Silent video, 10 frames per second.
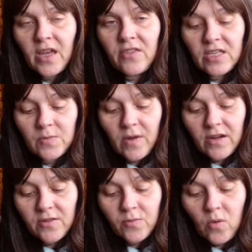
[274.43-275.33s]
this
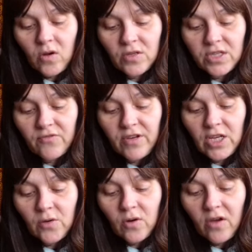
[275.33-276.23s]
month, was the
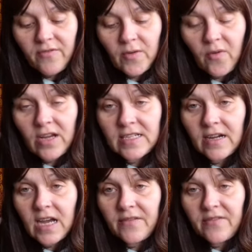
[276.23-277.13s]
renewal of the
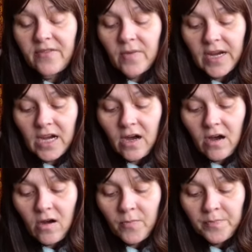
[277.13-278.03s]
breakdown cover for my
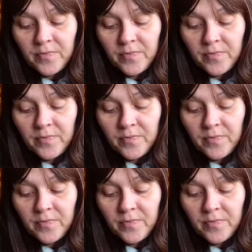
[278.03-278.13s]
car.